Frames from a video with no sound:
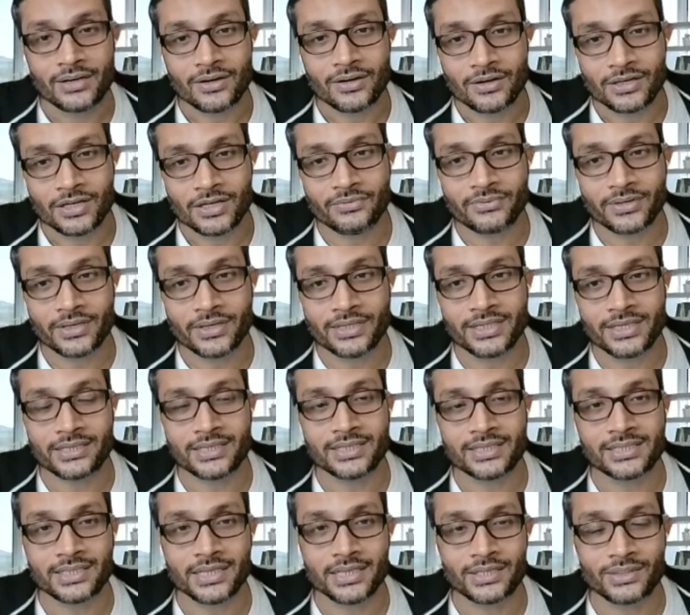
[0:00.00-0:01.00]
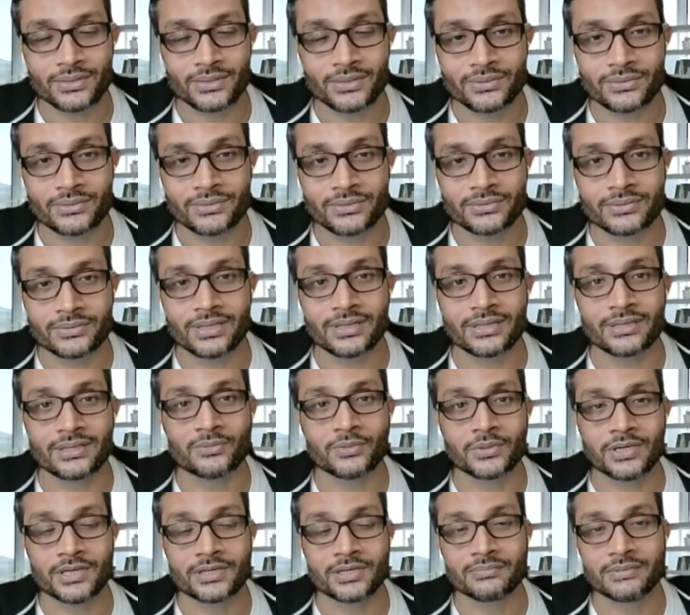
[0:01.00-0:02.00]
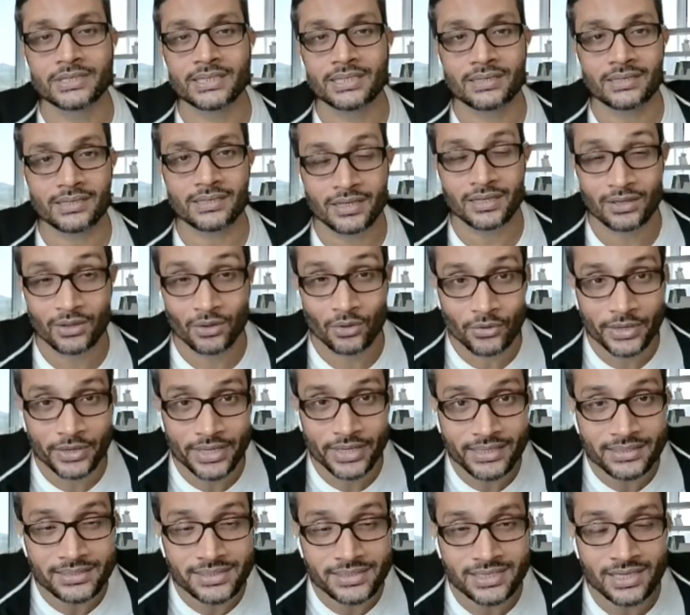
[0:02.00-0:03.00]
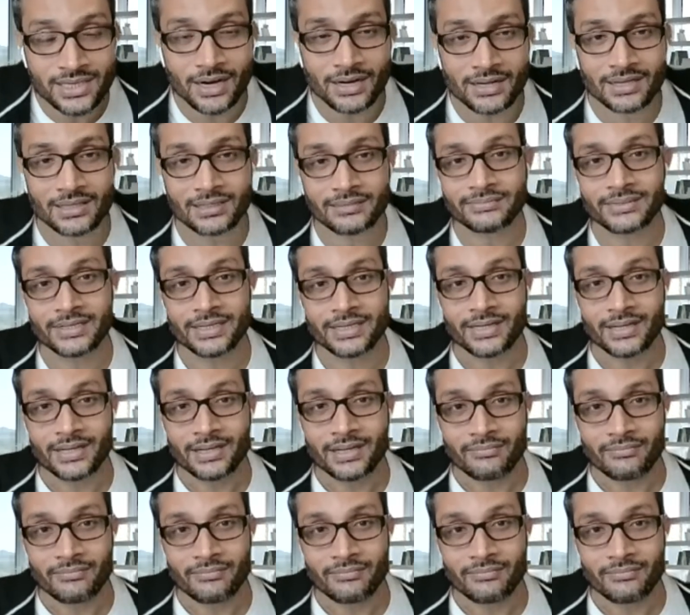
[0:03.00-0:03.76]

or if you are interested to work with a growing startup.